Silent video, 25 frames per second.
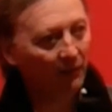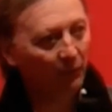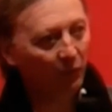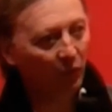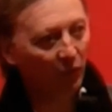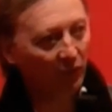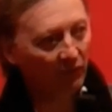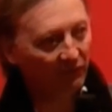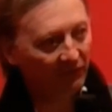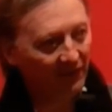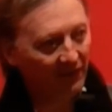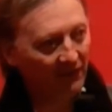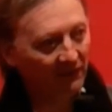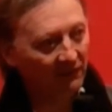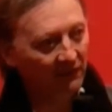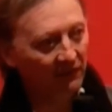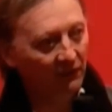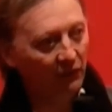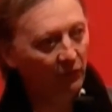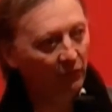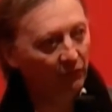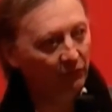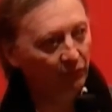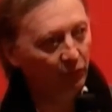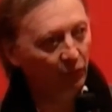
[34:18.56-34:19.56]
provided
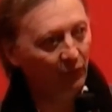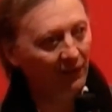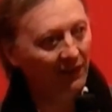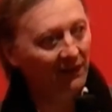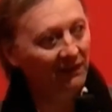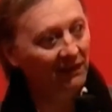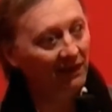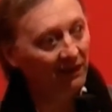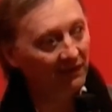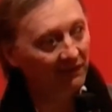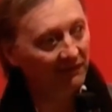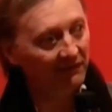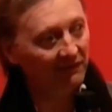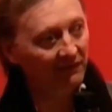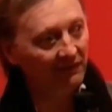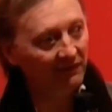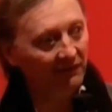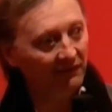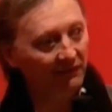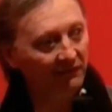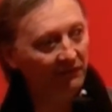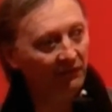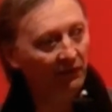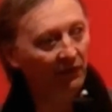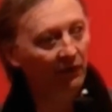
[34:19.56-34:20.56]
a full
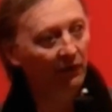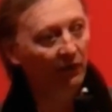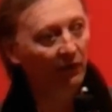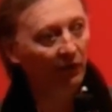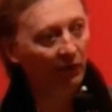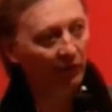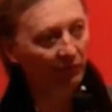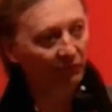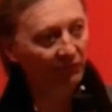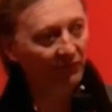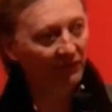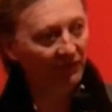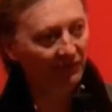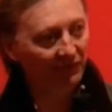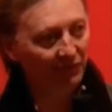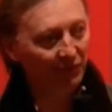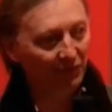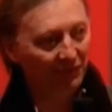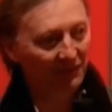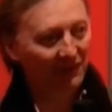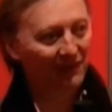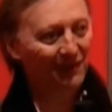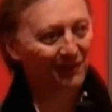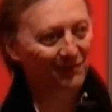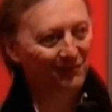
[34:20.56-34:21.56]
analysis of this
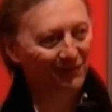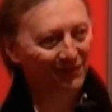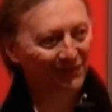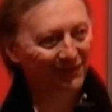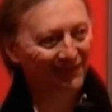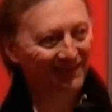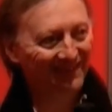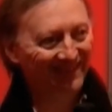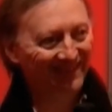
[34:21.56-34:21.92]
attempt.